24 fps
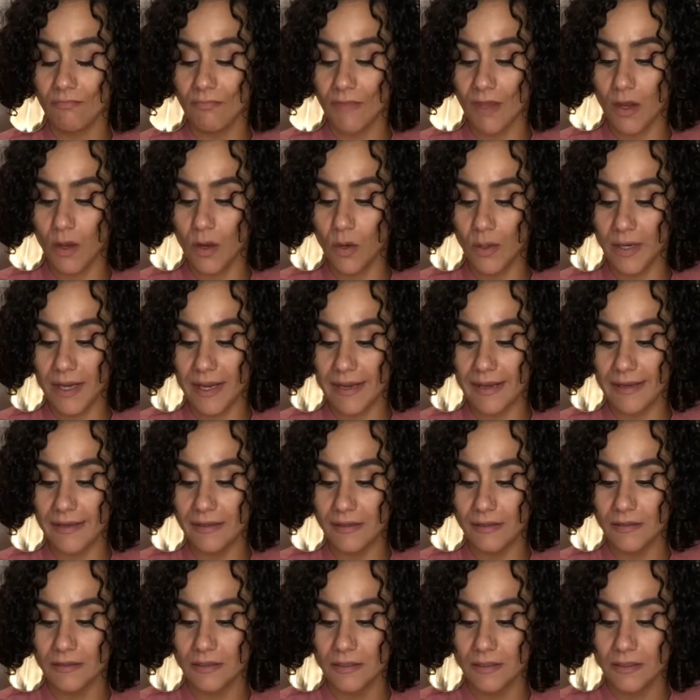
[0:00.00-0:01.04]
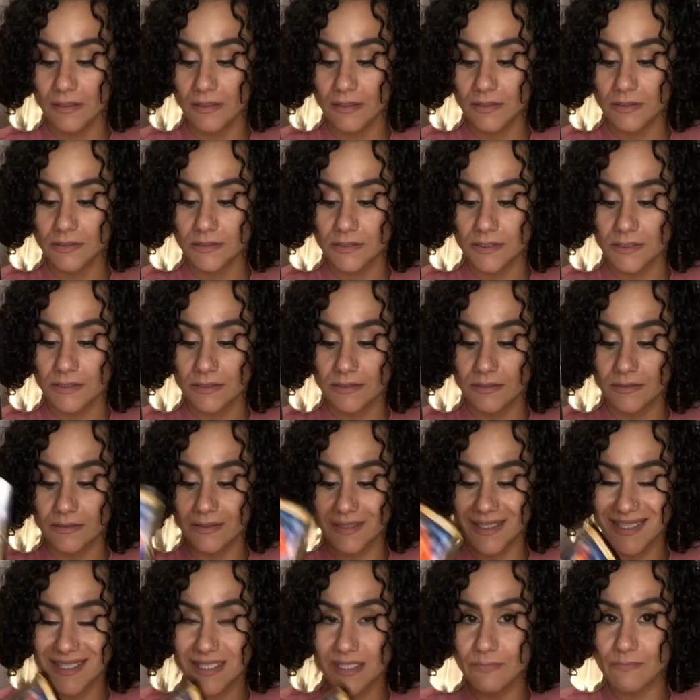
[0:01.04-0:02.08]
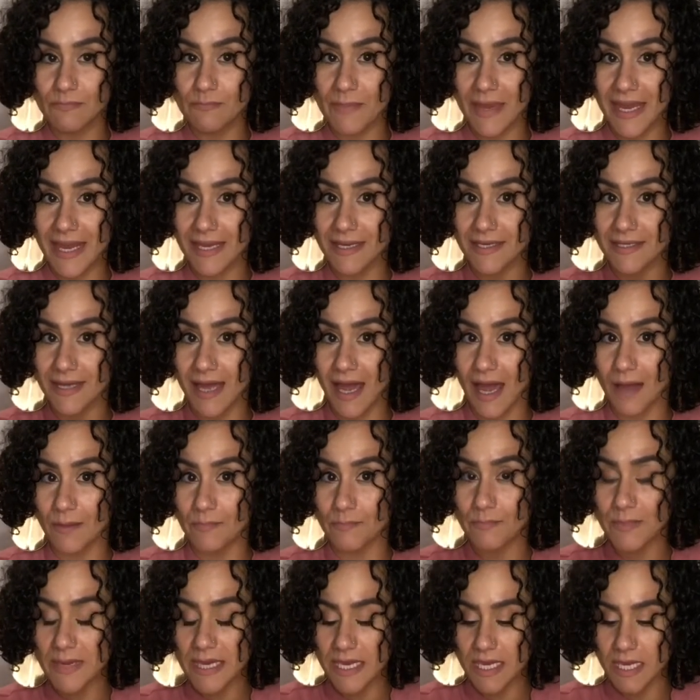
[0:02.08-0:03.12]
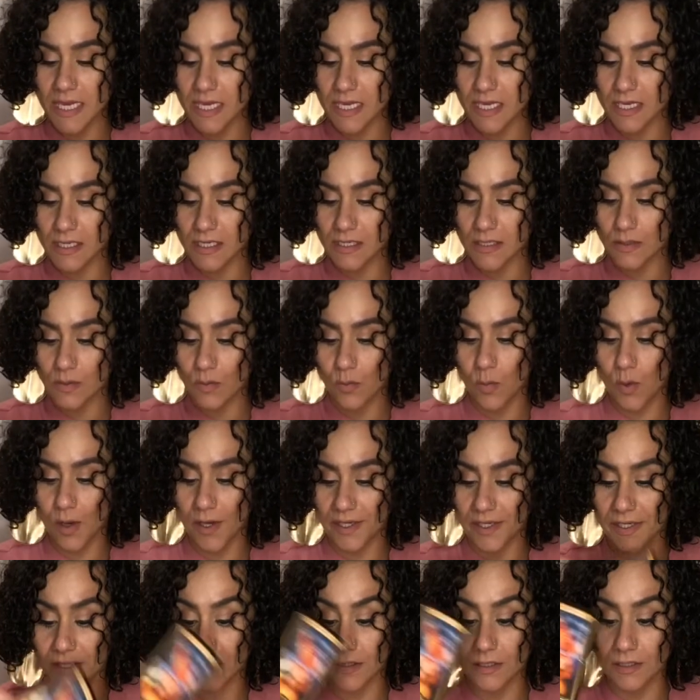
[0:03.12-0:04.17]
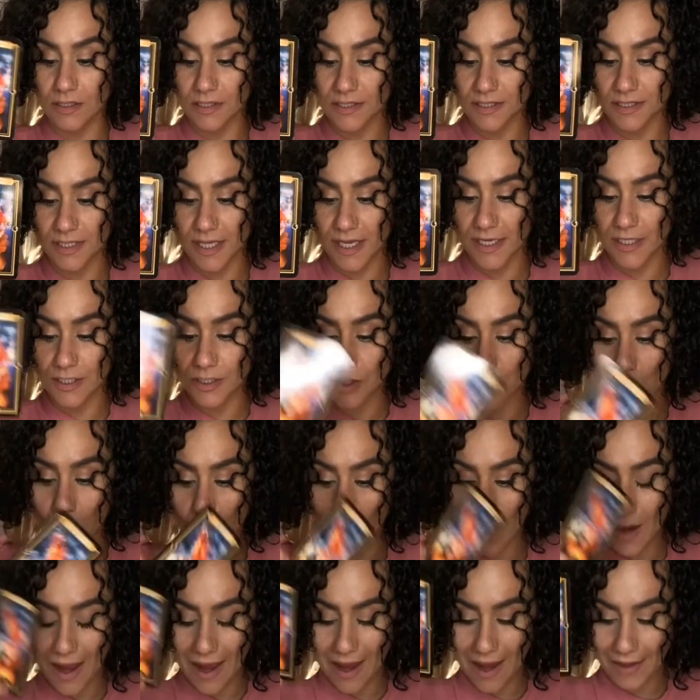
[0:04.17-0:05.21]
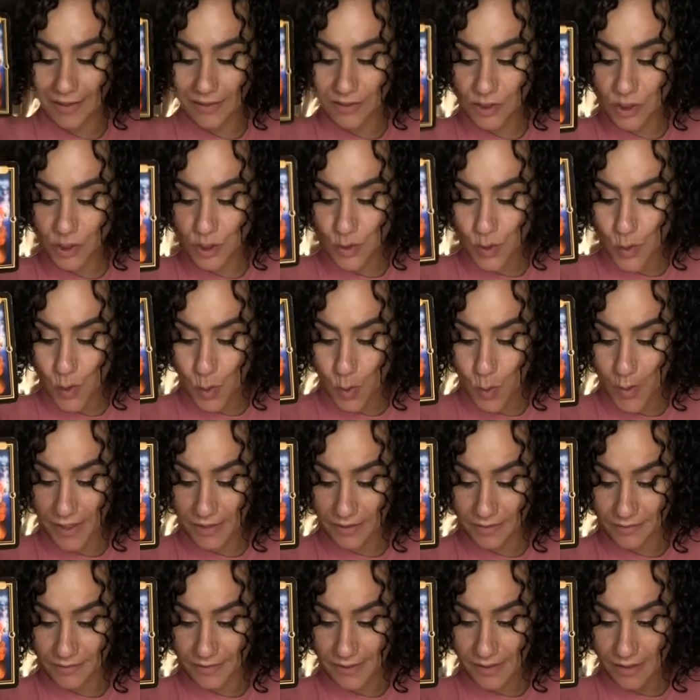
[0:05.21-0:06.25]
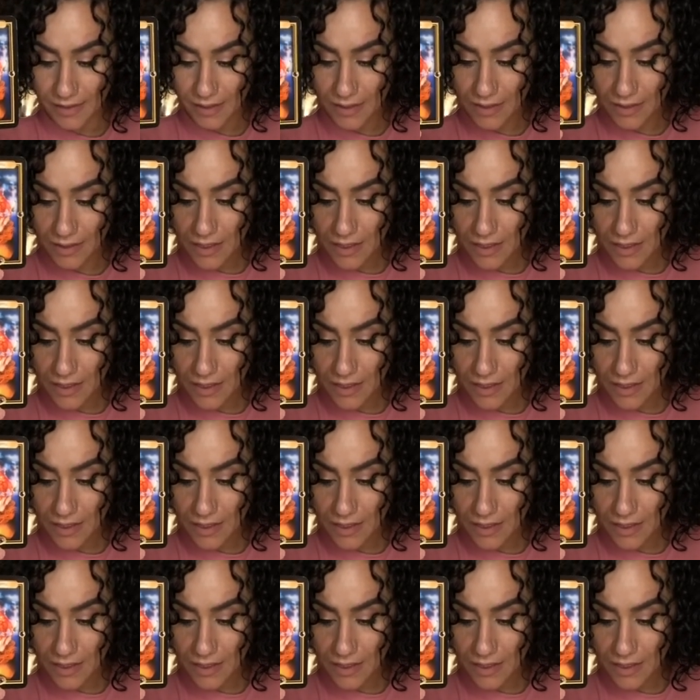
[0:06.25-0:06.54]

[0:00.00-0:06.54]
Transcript: Okay? This may not be what it looks like. Don't act too quickly.